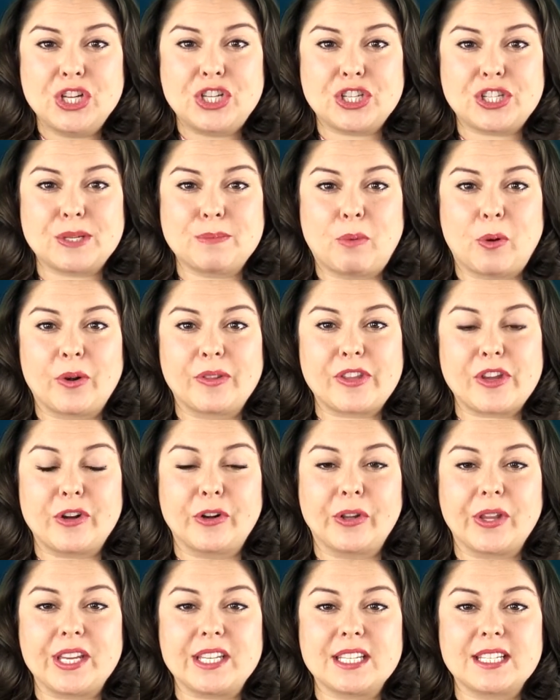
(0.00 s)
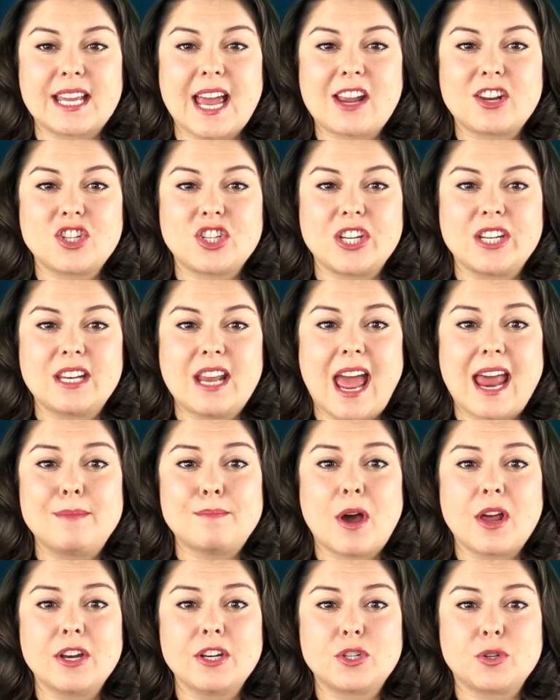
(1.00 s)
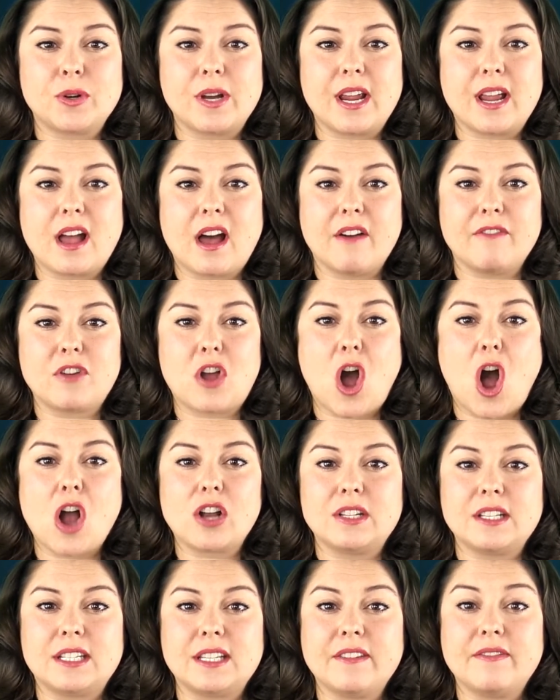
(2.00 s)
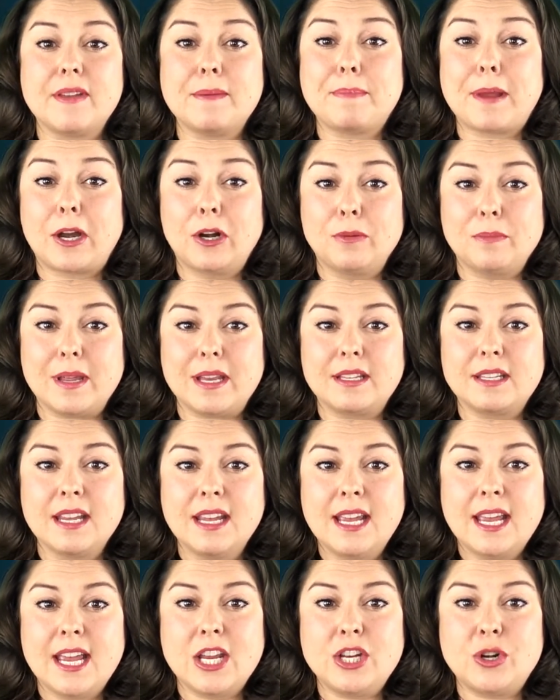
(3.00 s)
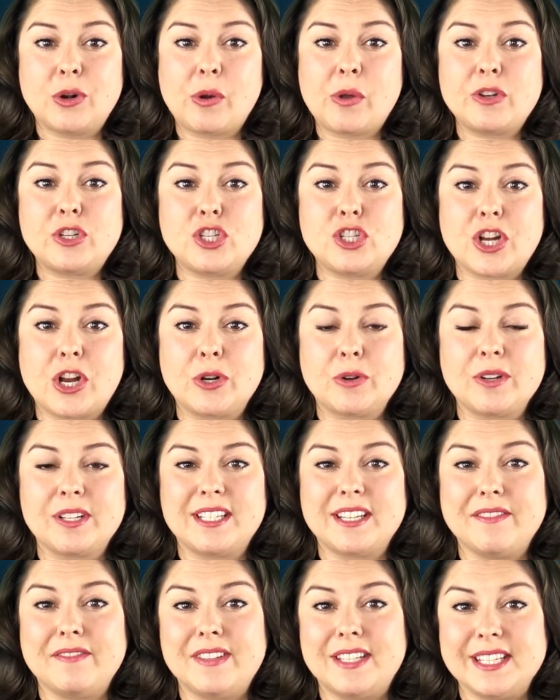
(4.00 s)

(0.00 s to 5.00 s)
to support the early detection and monitoring of cognitive impairment in neurodegenerative